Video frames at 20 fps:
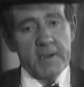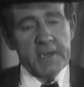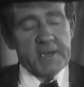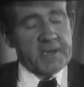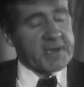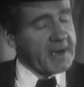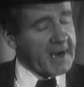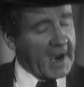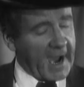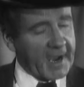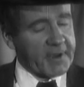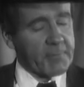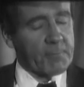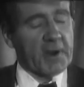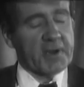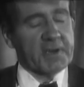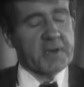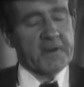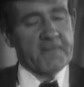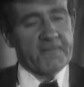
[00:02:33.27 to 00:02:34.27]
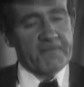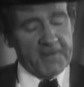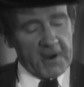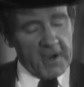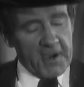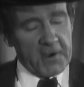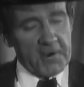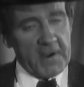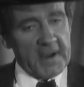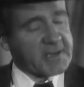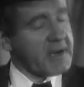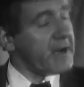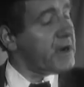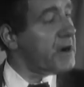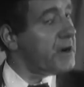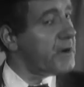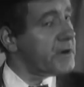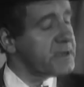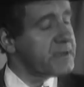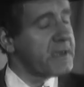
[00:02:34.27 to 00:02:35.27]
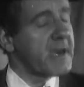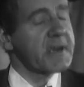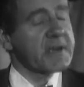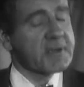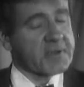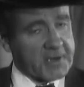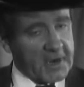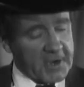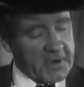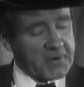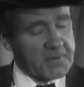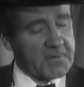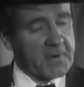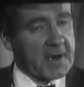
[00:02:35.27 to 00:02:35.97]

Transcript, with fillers: He said, "I wanted Flo." I said, "Oh, is that so?